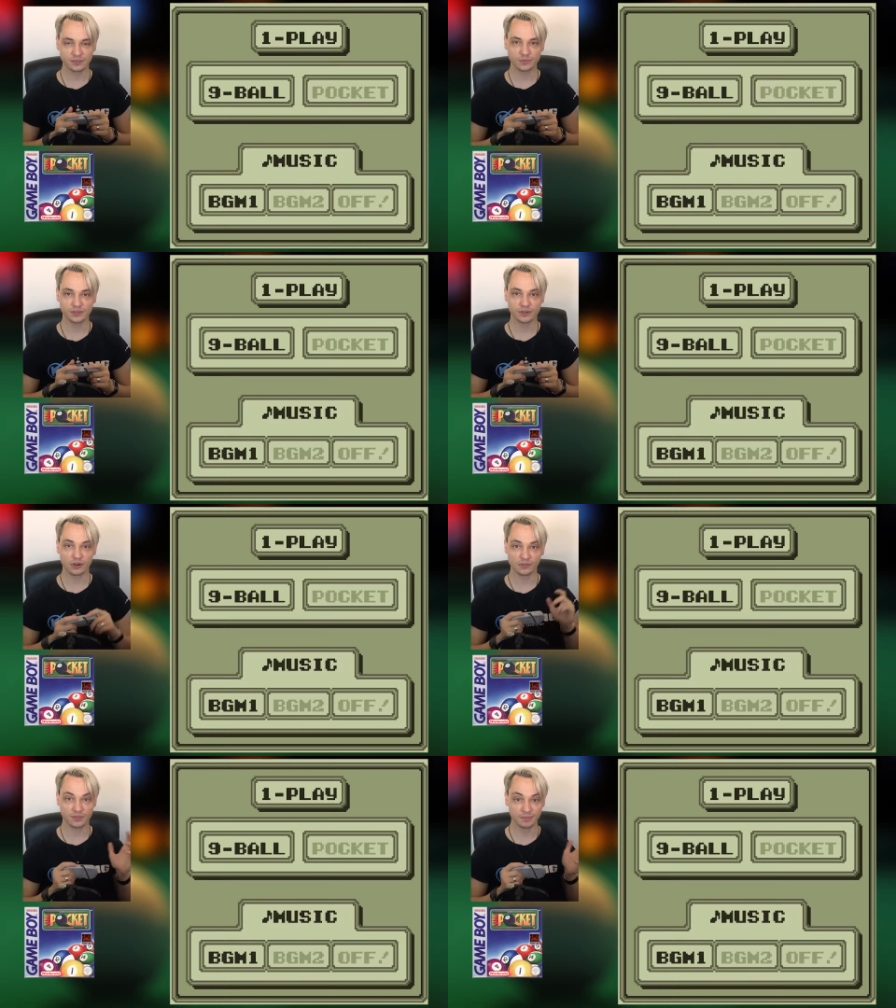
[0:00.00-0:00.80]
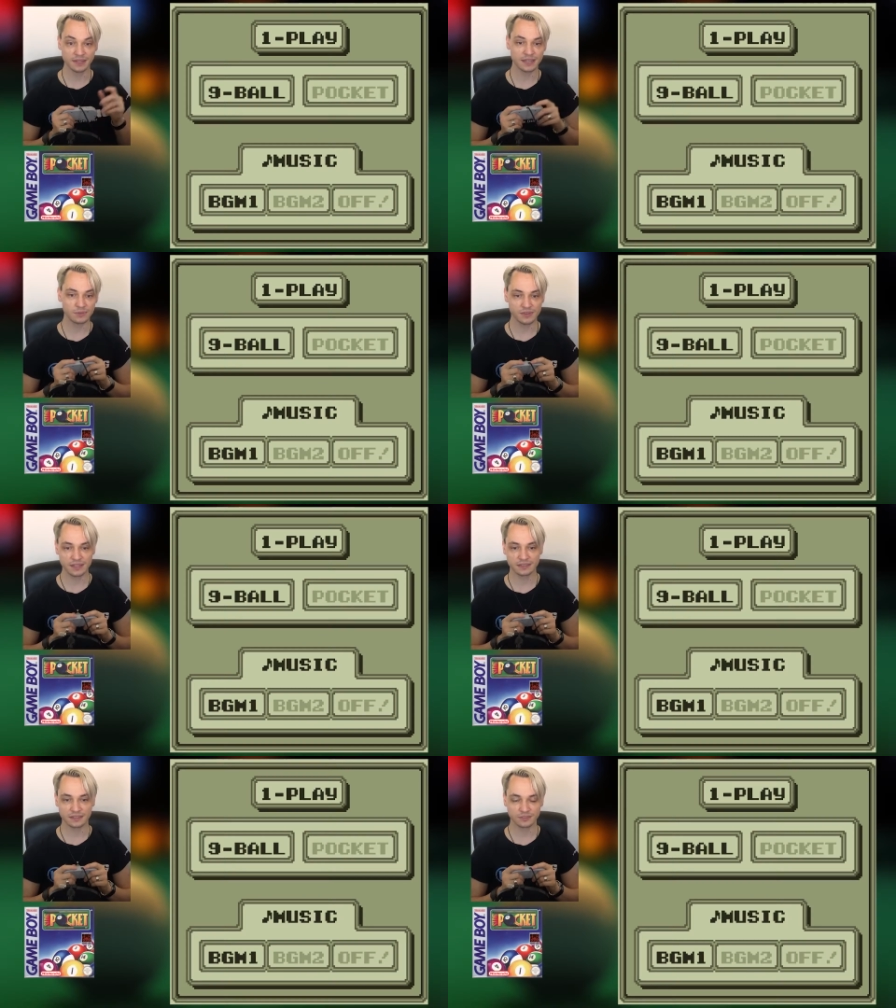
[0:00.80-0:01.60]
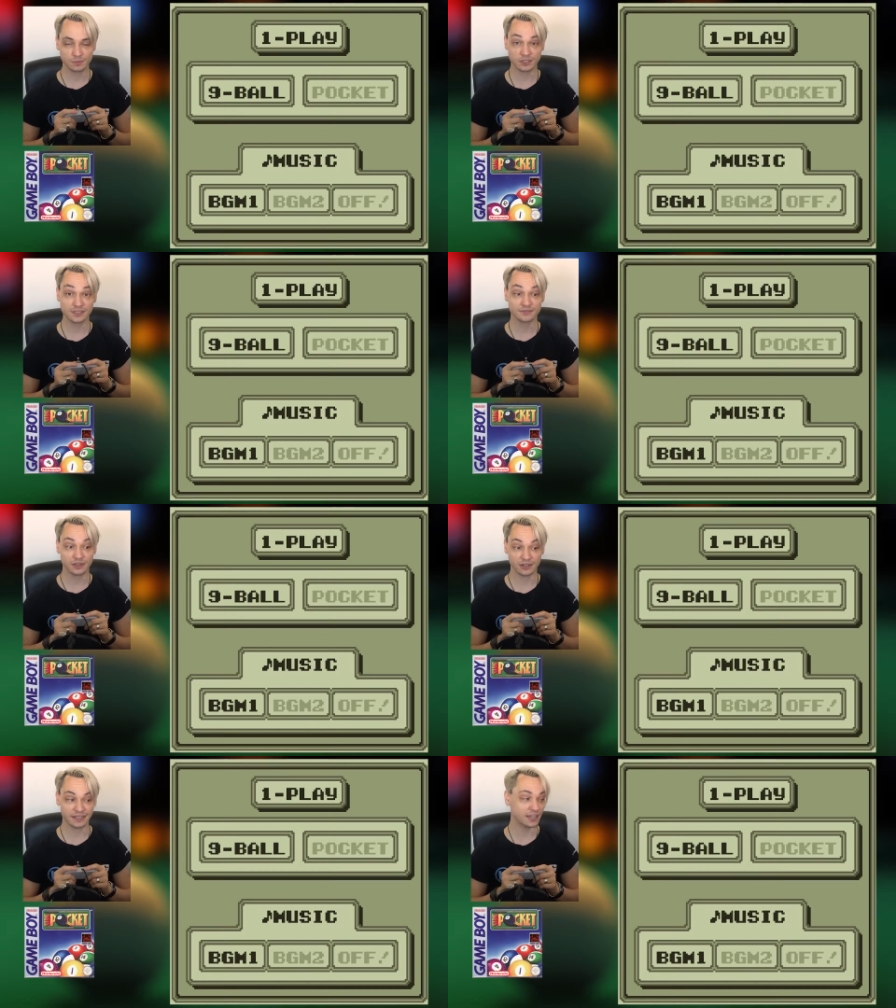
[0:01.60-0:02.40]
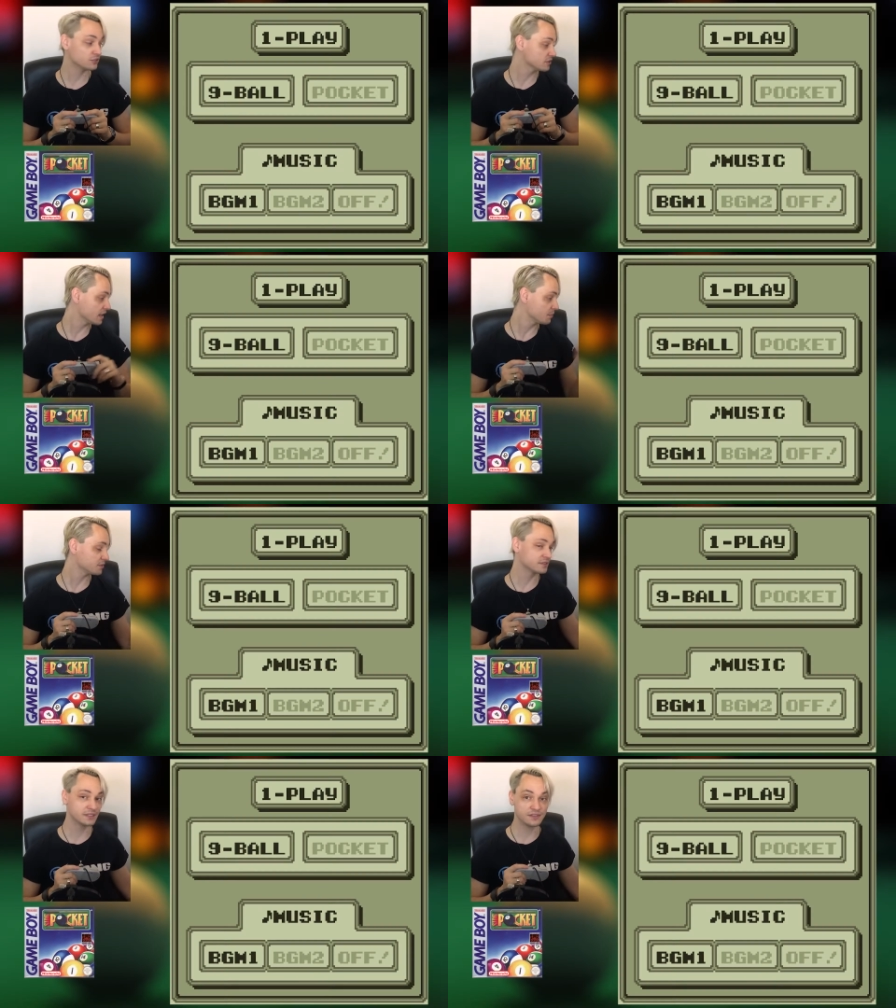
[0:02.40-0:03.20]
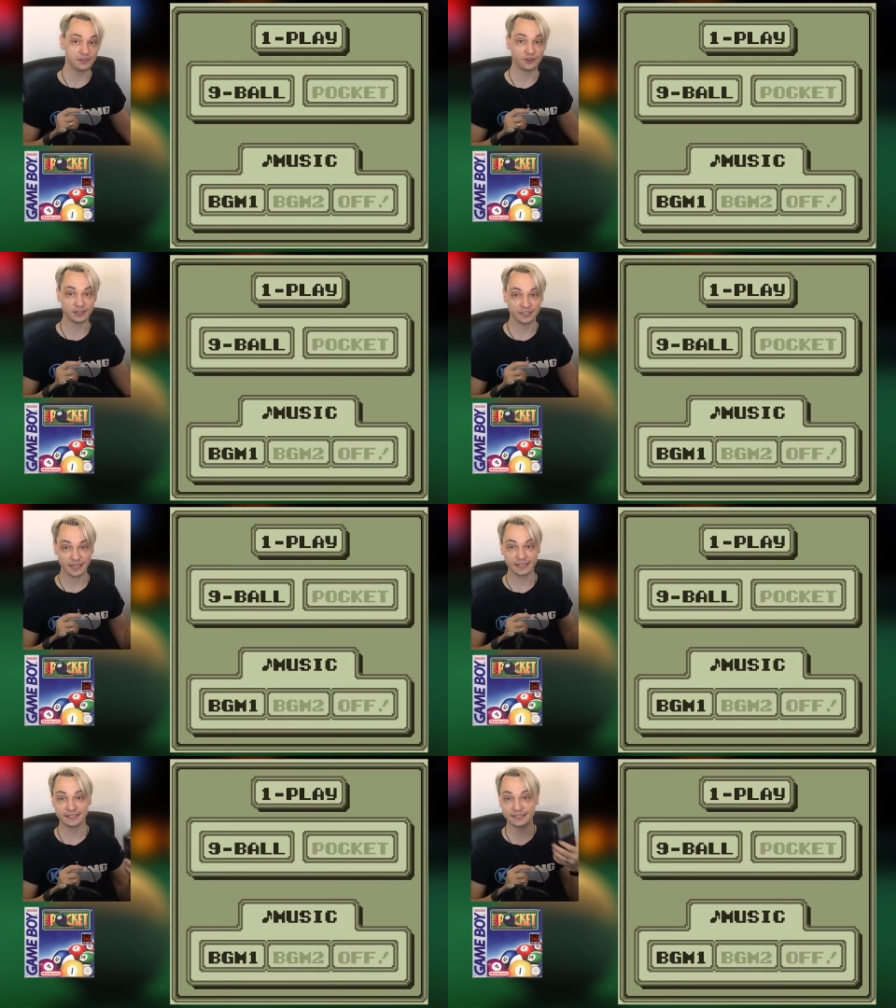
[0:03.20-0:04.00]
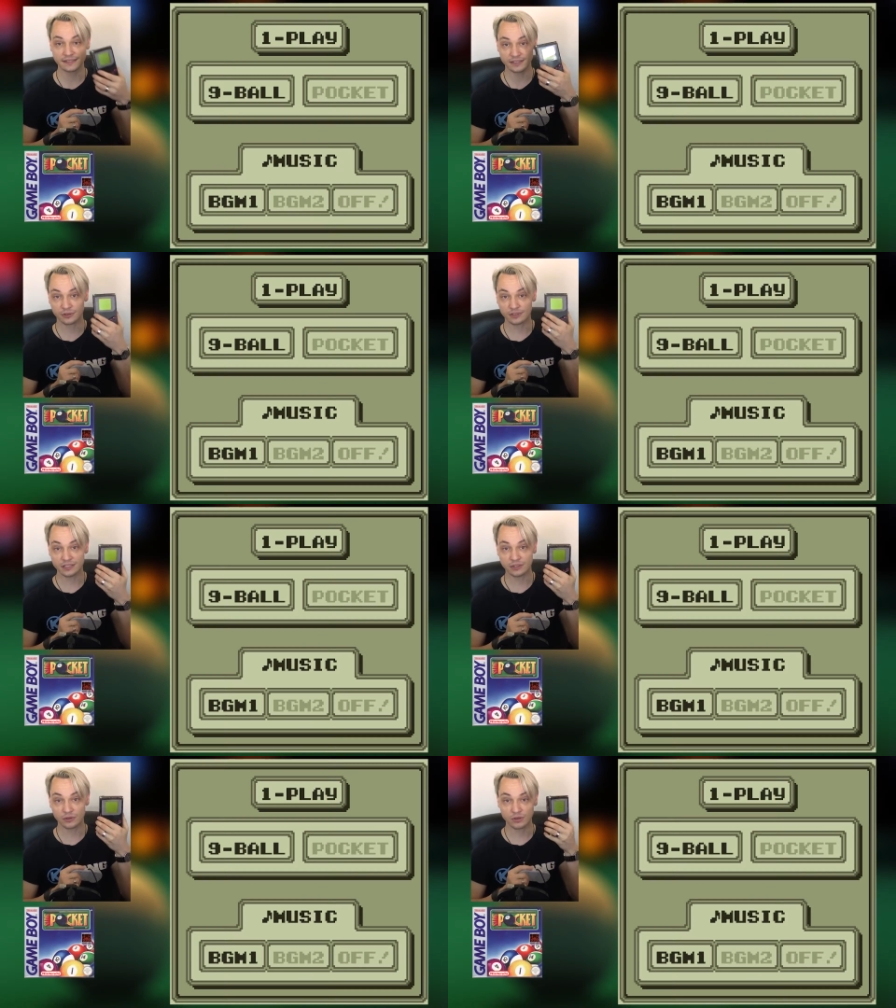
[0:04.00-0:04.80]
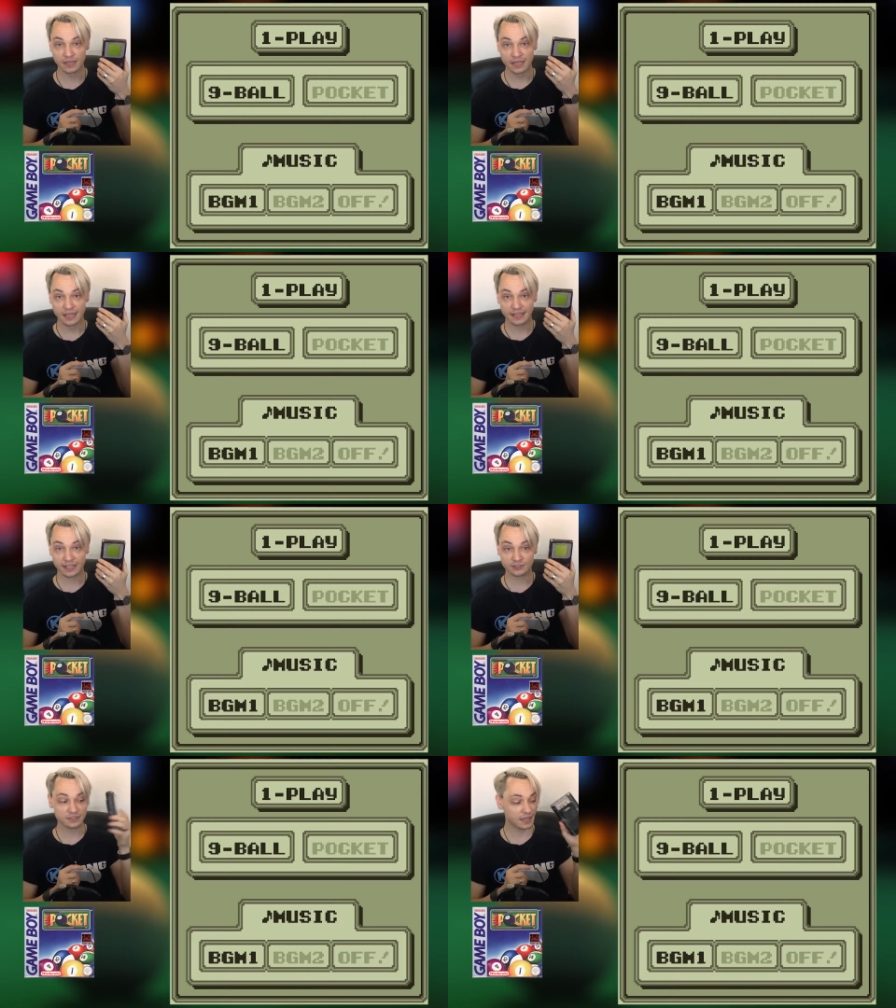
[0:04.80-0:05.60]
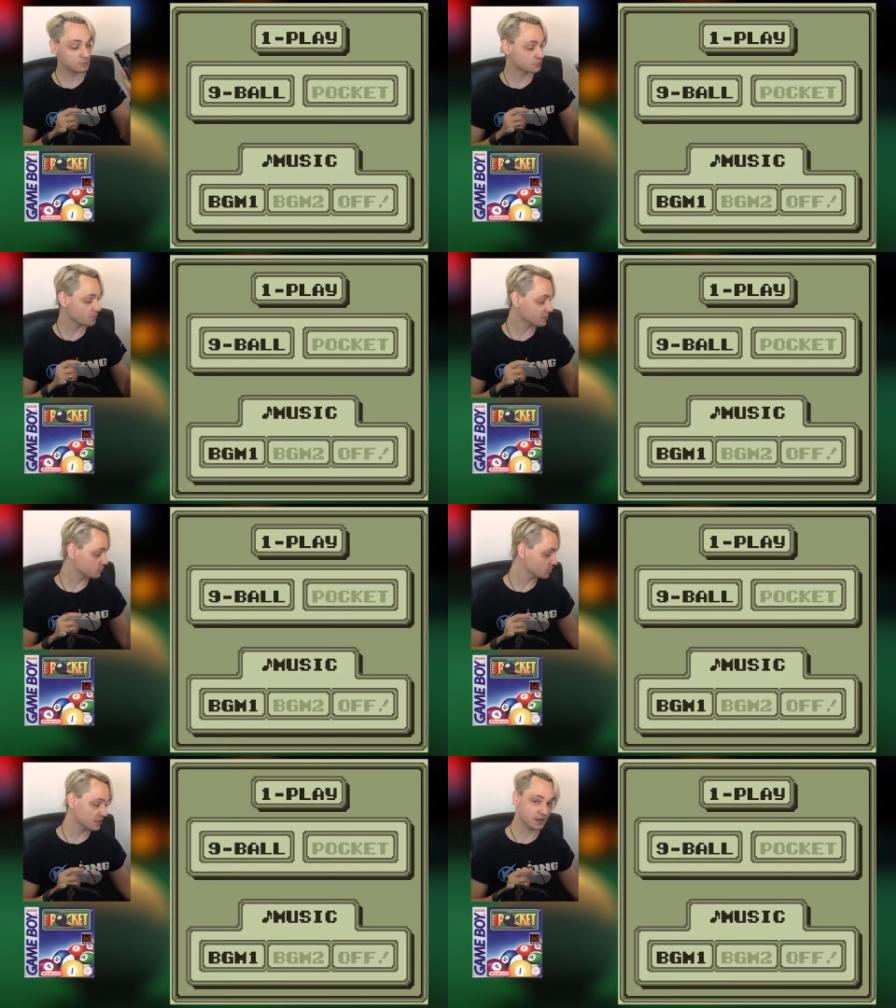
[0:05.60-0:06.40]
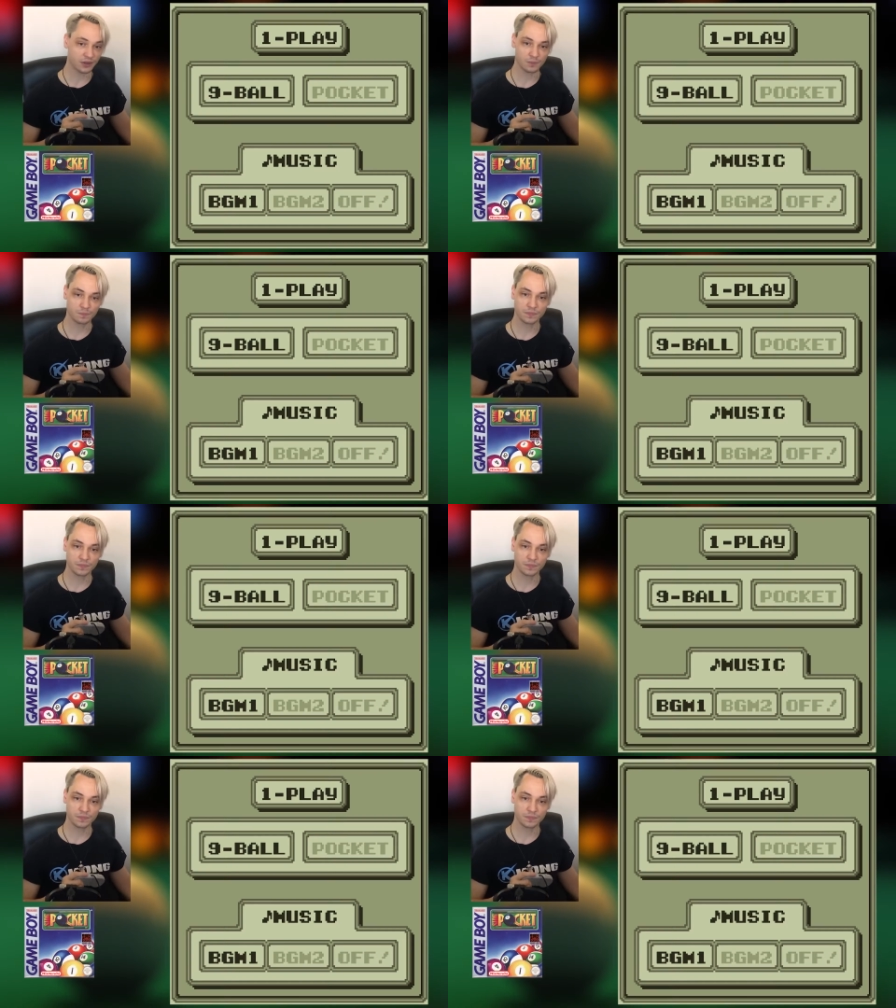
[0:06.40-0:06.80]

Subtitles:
so we're all familiar with it, especially if you are casual gamers in the early 90s and only know casual games from this one here.